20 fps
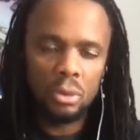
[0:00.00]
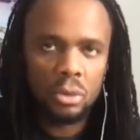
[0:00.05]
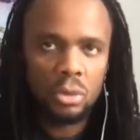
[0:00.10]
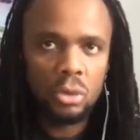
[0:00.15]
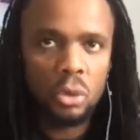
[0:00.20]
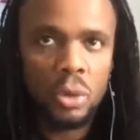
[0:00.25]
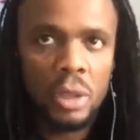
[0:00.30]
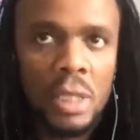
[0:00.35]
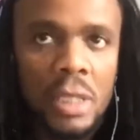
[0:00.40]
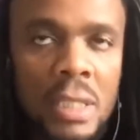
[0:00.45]

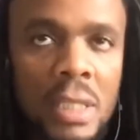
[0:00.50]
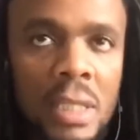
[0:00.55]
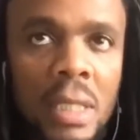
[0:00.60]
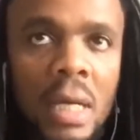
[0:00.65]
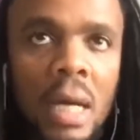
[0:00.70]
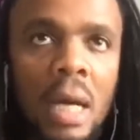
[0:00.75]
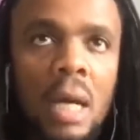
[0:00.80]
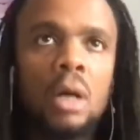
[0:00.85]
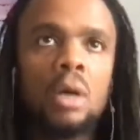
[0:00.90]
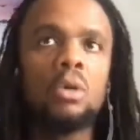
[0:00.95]
really see
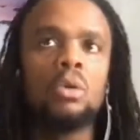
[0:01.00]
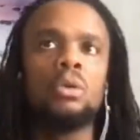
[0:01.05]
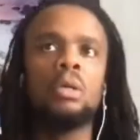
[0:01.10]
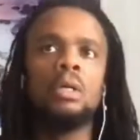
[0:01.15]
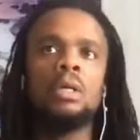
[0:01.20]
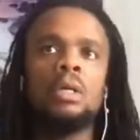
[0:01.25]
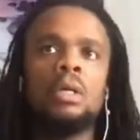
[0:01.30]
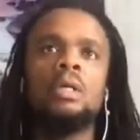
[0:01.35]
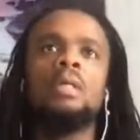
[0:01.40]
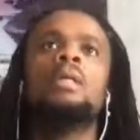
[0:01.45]
how
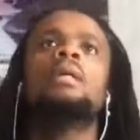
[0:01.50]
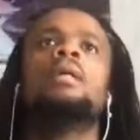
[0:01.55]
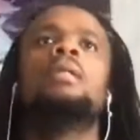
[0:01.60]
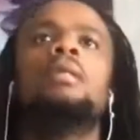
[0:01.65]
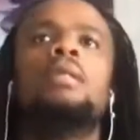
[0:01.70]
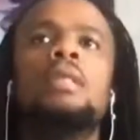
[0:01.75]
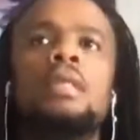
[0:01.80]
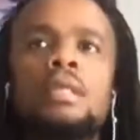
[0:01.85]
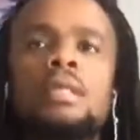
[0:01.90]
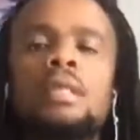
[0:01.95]

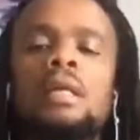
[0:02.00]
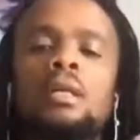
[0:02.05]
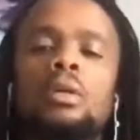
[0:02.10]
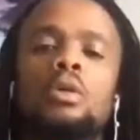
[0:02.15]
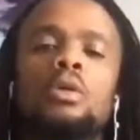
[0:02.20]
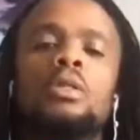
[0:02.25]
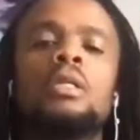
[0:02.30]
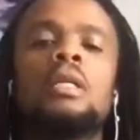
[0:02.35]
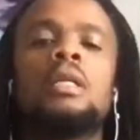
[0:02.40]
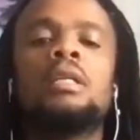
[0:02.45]
these
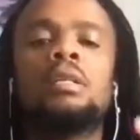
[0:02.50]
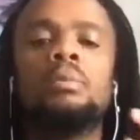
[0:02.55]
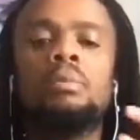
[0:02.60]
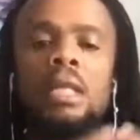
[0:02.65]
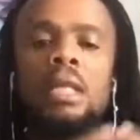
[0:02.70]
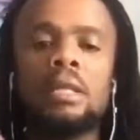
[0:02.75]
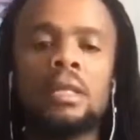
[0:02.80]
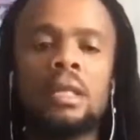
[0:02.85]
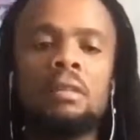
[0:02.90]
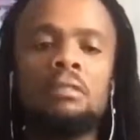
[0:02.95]
telcos can remain
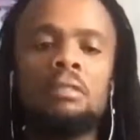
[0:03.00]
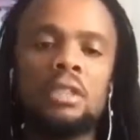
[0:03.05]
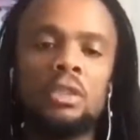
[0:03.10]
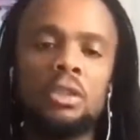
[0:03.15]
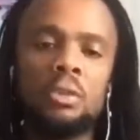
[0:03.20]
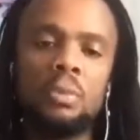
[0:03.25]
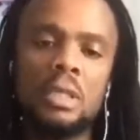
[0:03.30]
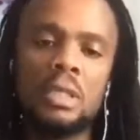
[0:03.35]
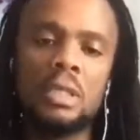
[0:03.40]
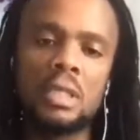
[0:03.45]
relevant to
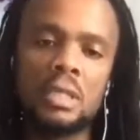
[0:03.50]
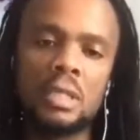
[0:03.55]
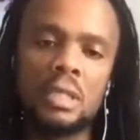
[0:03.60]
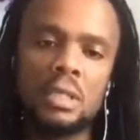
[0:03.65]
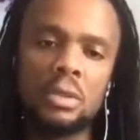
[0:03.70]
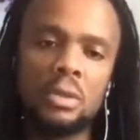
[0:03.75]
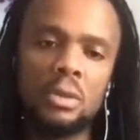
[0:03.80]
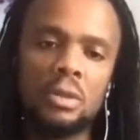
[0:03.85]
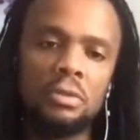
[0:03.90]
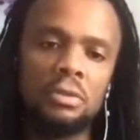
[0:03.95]
businesses going